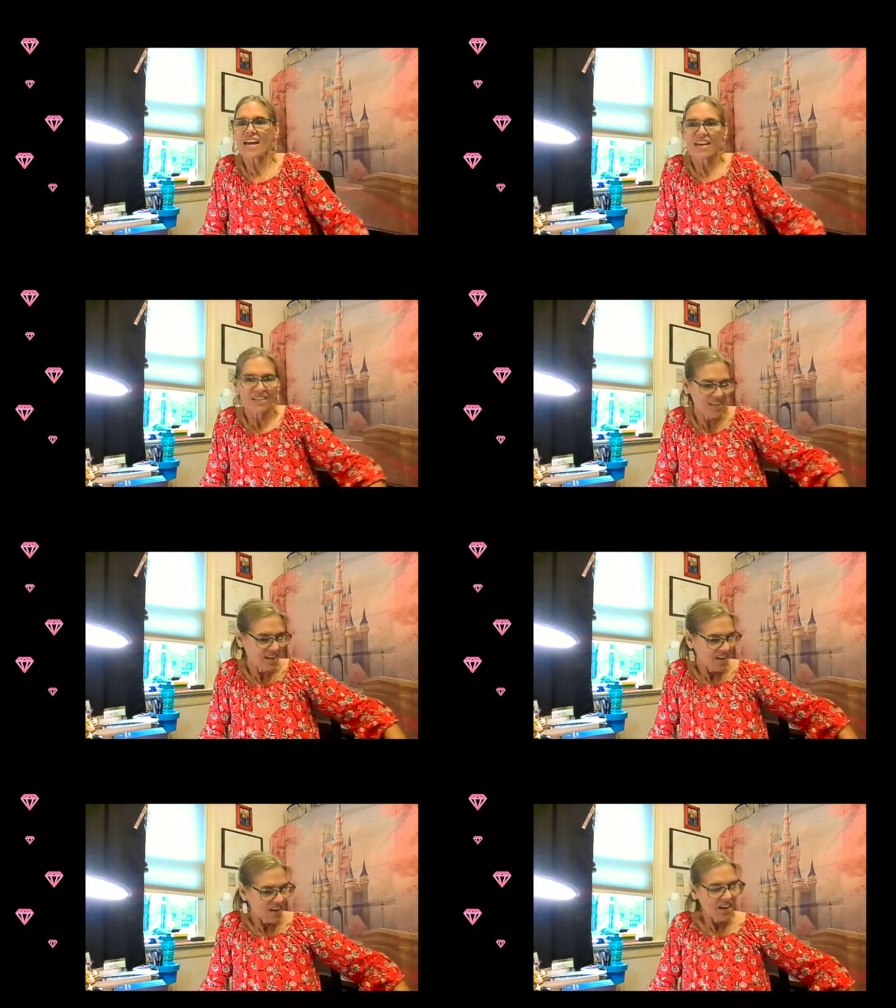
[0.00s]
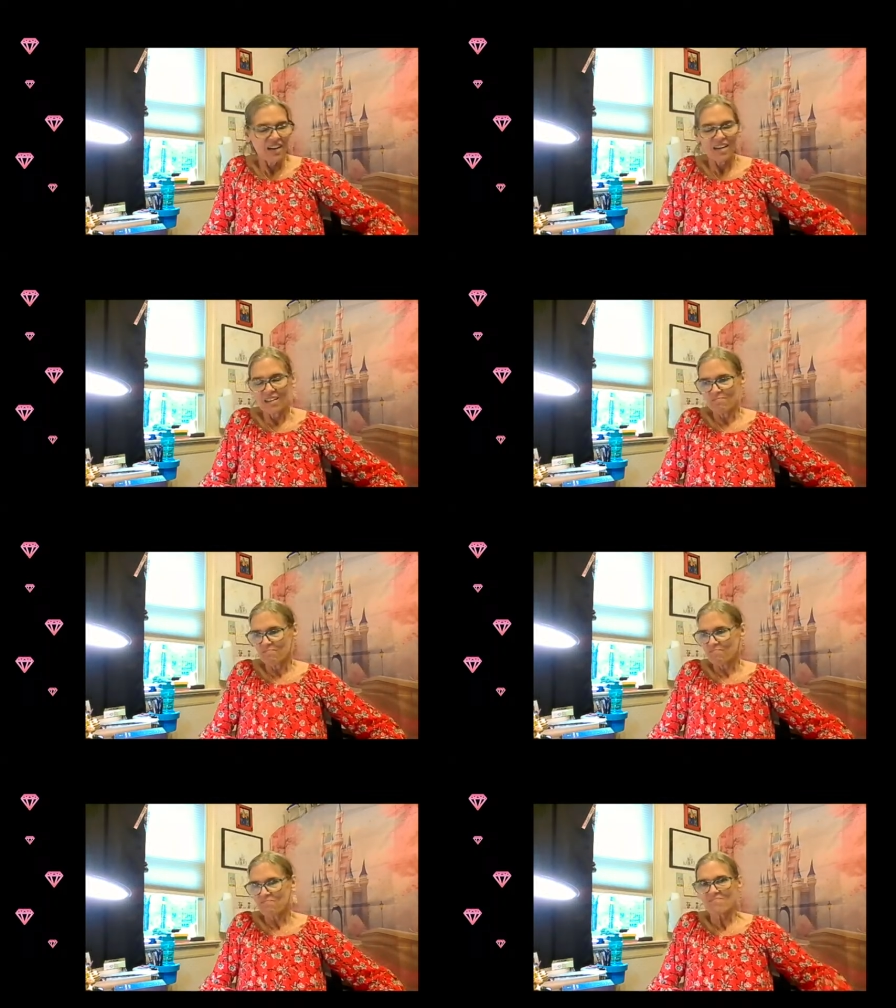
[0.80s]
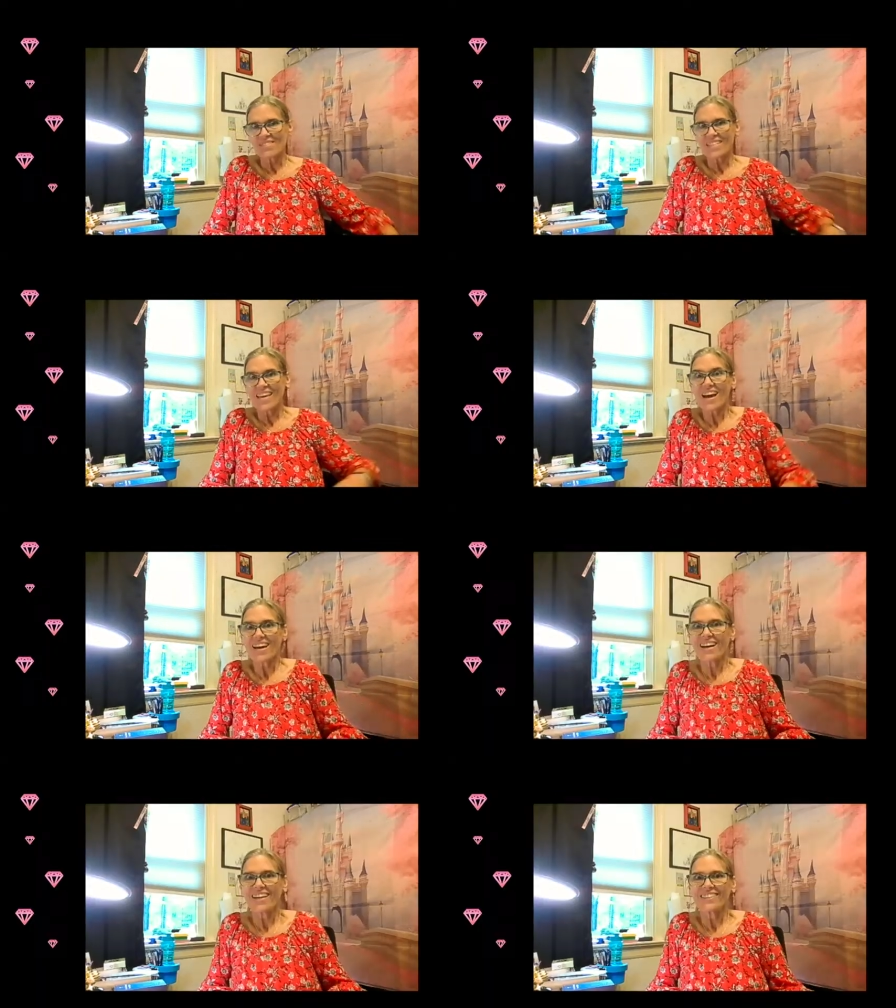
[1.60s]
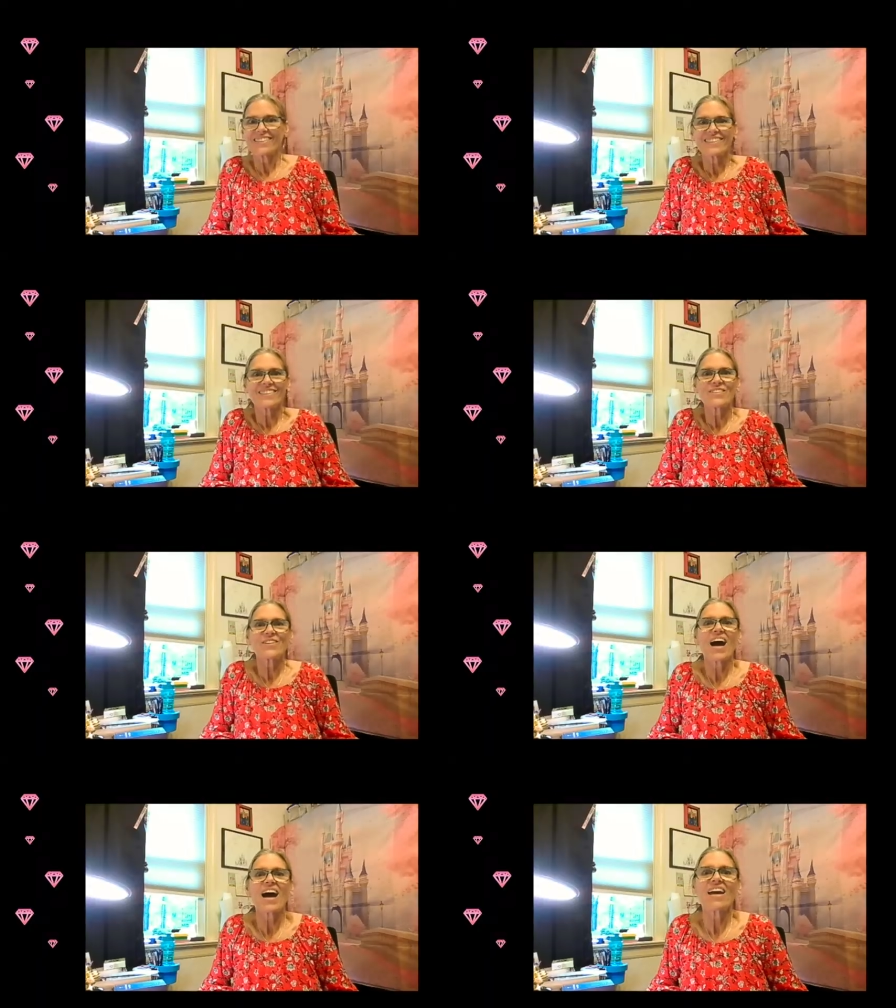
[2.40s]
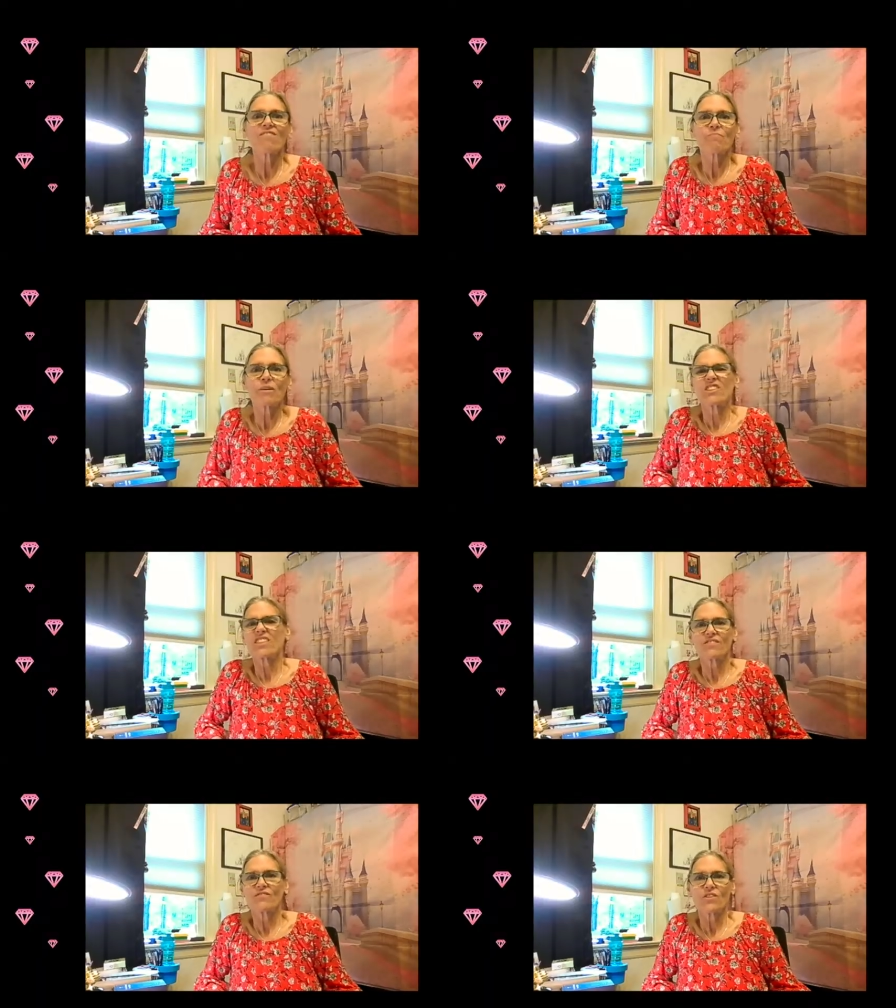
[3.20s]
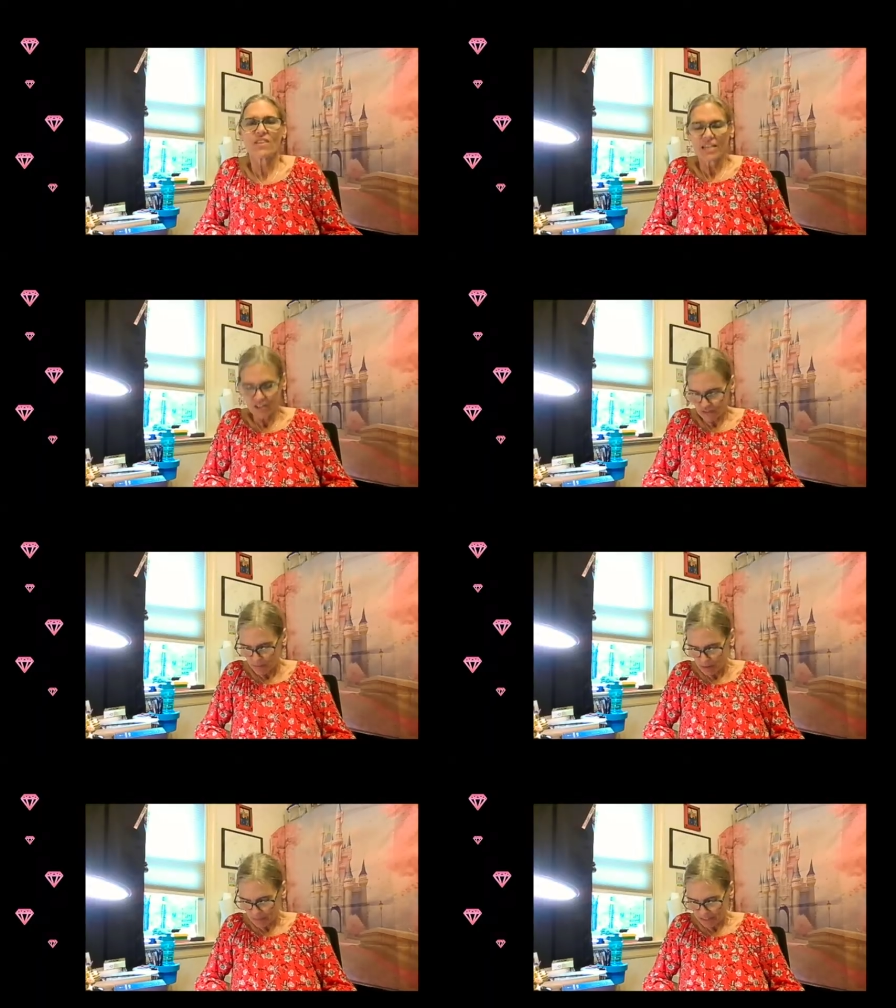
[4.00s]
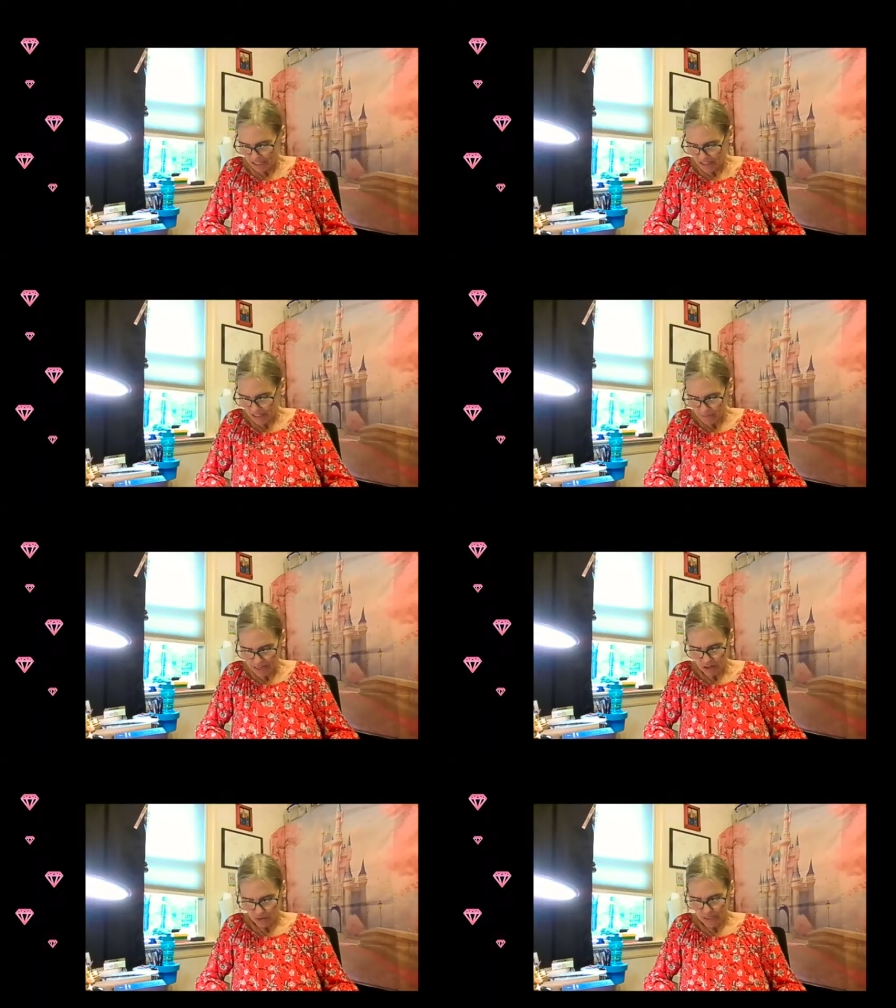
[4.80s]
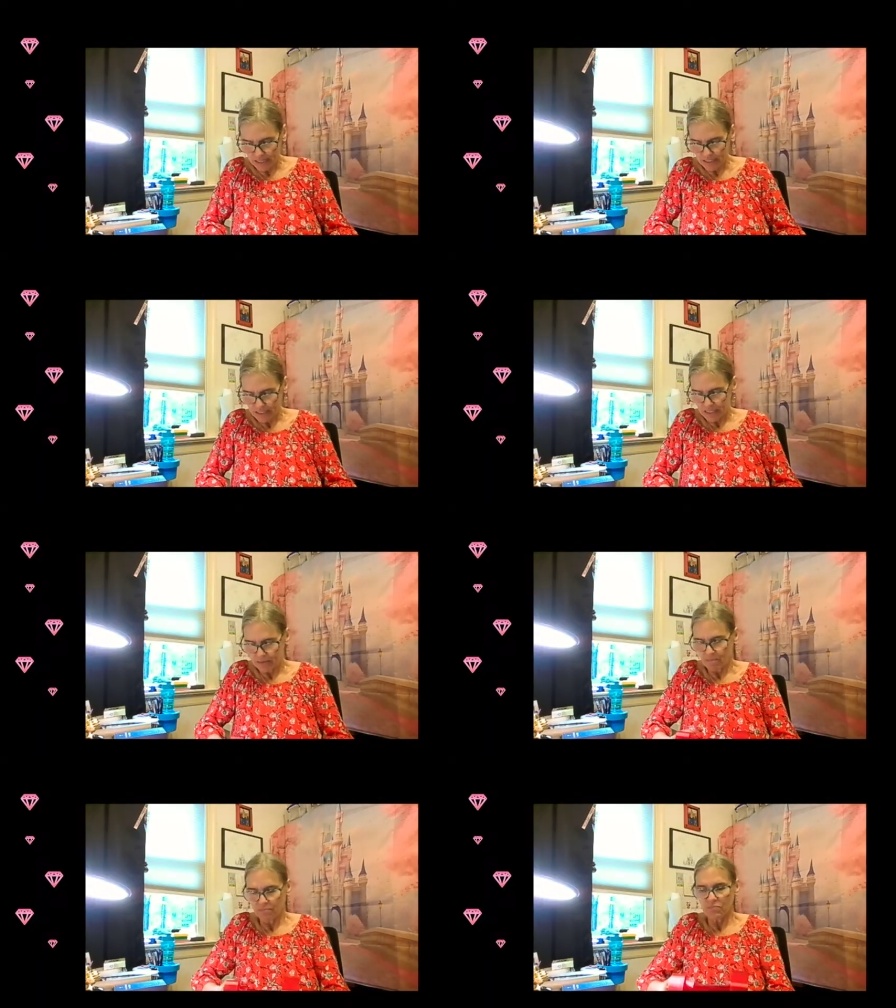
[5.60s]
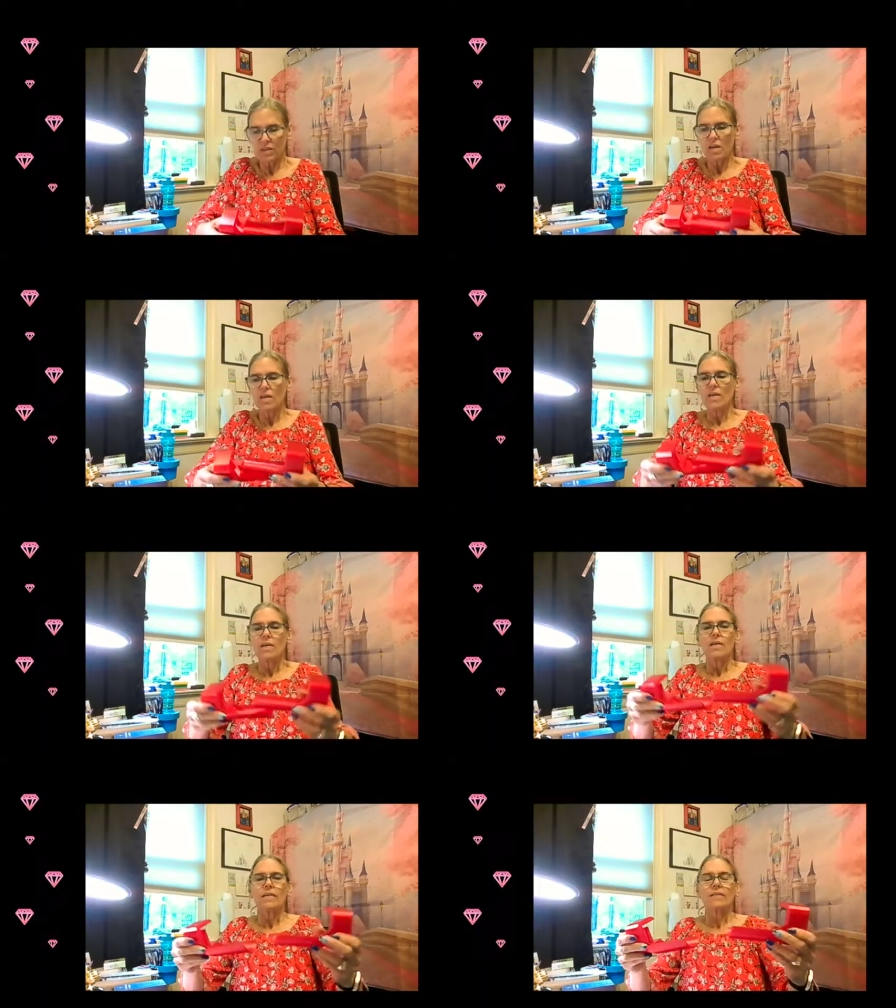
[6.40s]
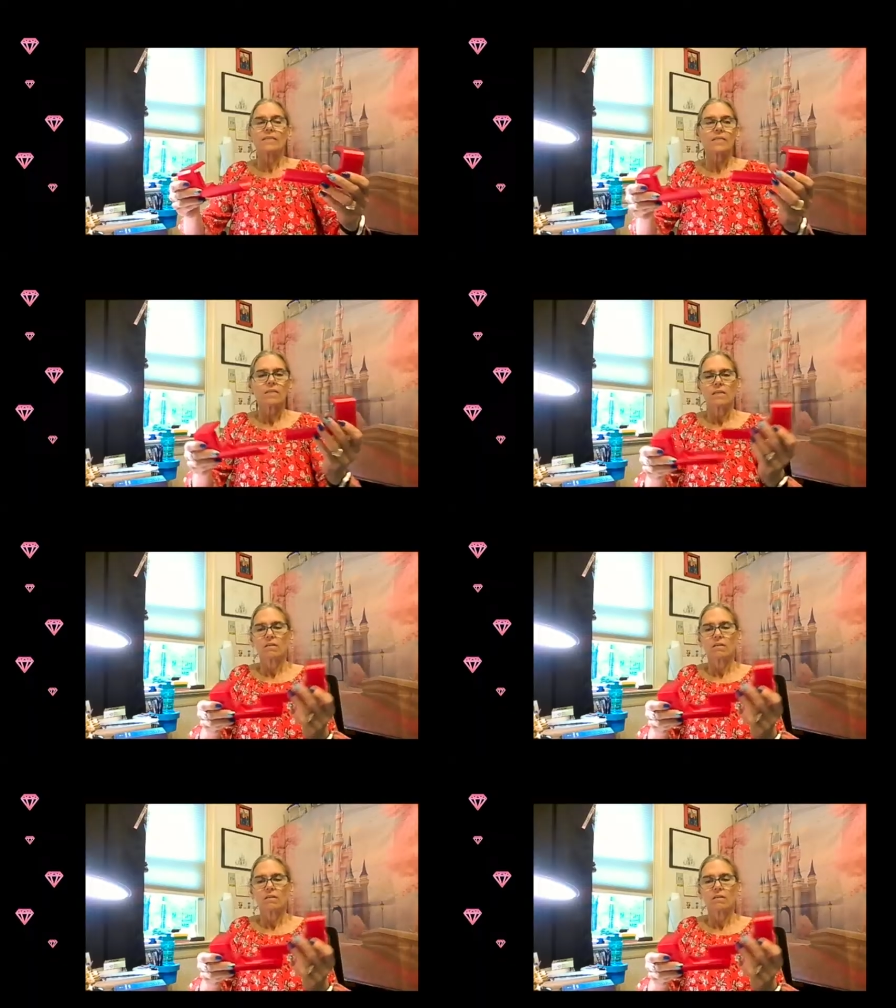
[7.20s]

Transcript: And um, yeah, so I have purchased a few things from her, but this is my newest. It's